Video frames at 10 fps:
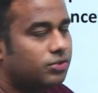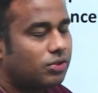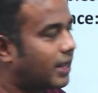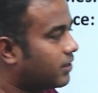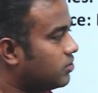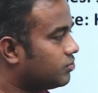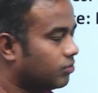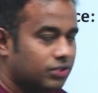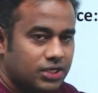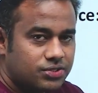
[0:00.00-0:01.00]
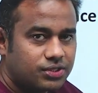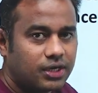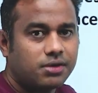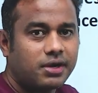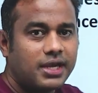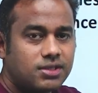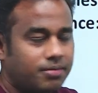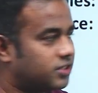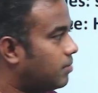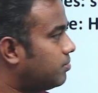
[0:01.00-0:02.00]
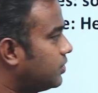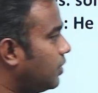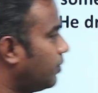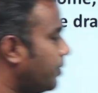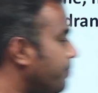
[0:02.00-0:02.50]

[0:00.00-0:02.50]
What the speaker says: So like this you just try some examples here. Okay,